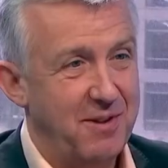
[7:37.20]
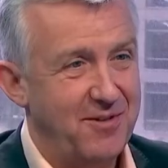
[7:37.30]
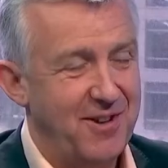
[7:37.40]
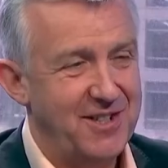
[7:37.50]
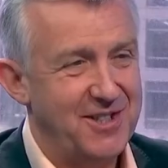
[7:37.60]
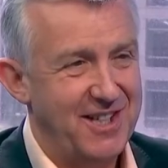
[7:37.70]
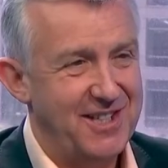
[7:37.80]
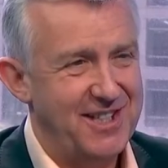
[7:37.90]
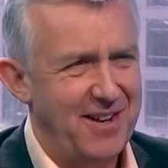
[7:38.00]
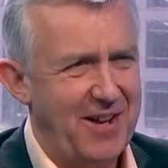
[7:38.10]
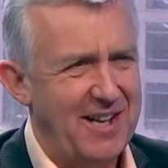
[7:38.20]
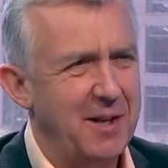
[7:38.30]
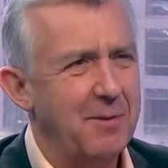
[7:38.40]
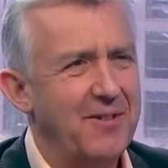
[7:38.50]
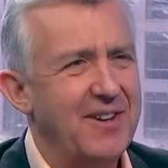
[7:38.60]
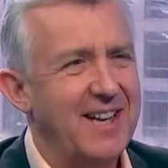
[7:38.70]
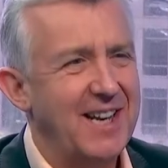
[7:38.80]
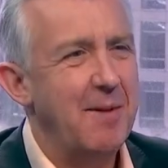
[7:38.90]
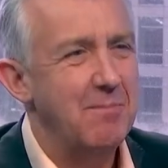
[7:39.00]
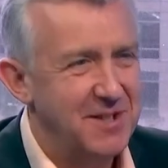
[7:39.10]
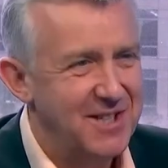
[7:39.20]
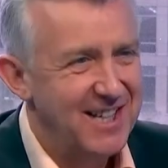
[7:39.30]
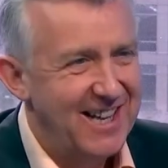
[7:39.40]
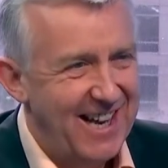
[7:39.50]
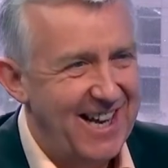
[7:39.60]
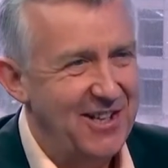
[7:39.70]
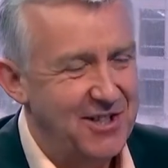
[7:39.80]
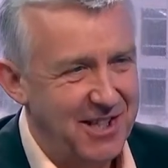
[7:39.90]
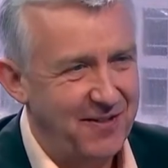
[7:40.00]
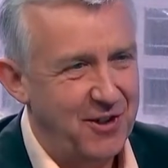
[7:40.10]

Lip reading: been fascinating to have that little bit of a glimpse into the